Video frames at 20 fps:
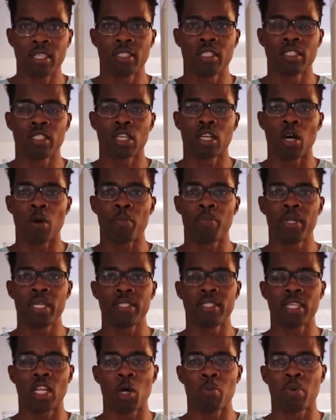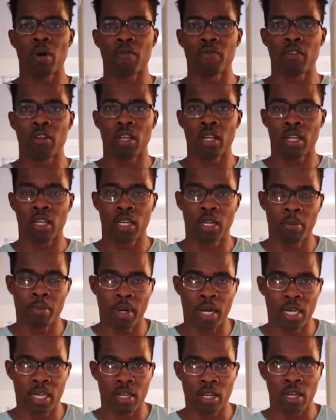this is a complete setup of the
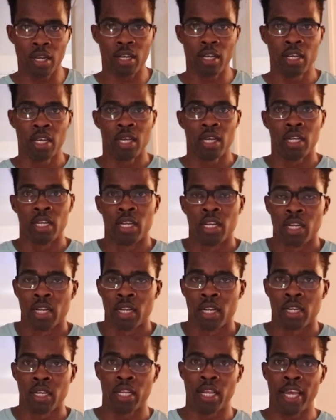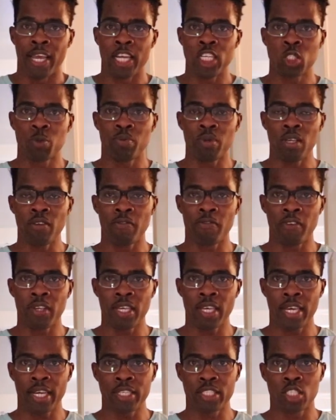monitor. The HP
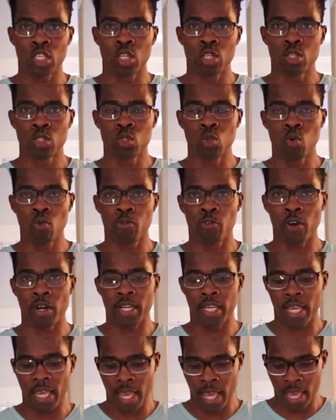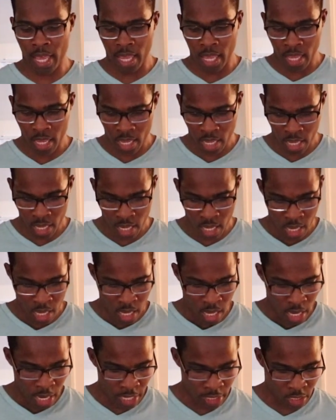VH240a.
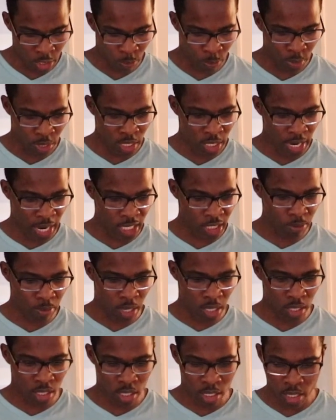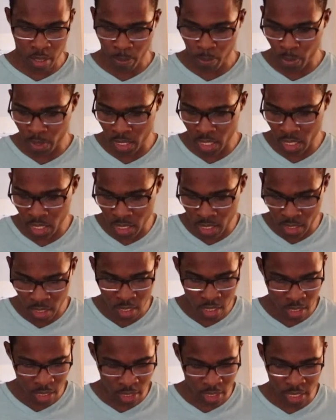It's a pretty nice monitor, pretty
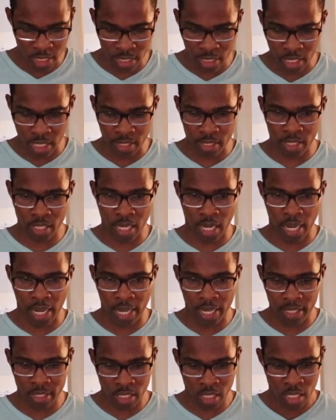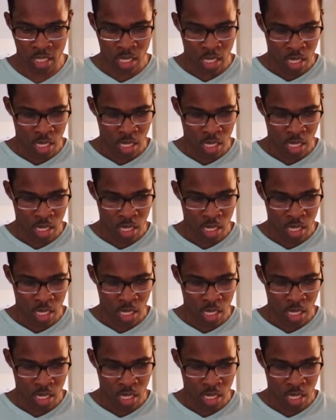decent size,